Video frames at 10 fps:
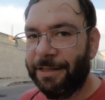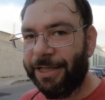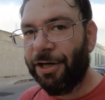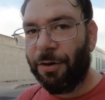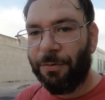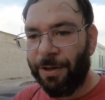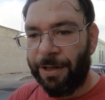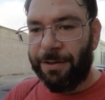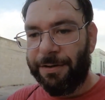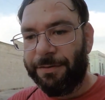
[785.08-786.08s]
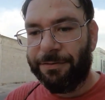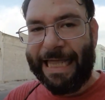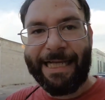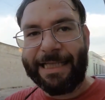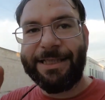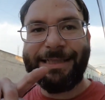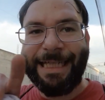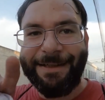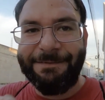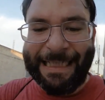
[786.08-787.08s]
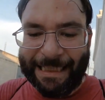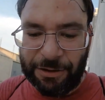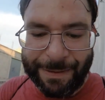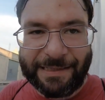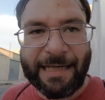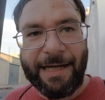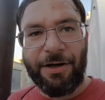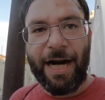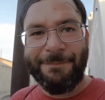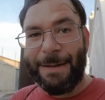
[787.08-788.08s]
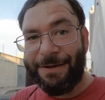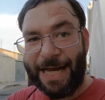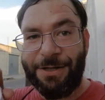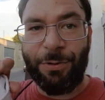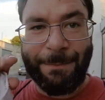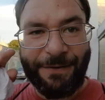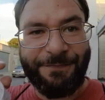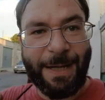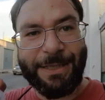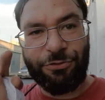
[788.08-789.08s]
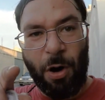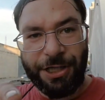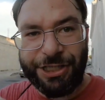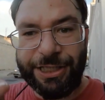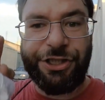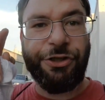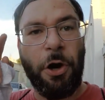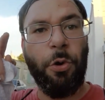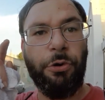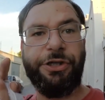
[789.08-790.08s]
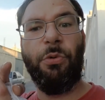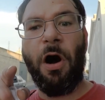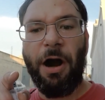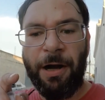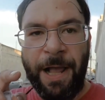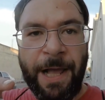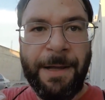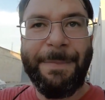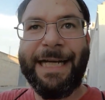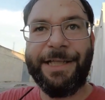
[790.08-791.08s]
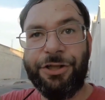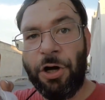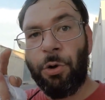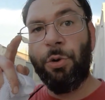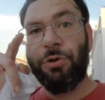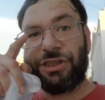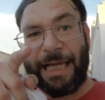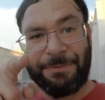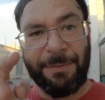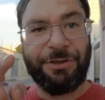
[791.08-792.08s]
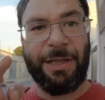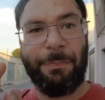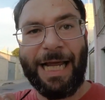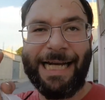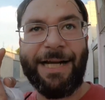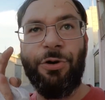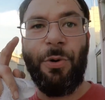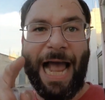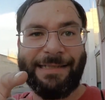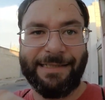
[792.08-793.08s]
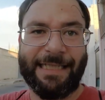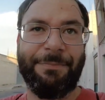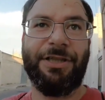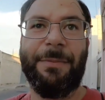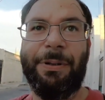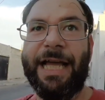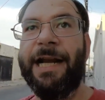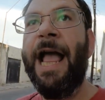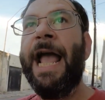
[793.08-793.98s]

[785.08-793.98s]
You know, that it doesn't even need to be said. All right, if my anyone in my family is watching this, you know who you are, meaning you know who stepped up to the plate and who hasn't stepped to the plate.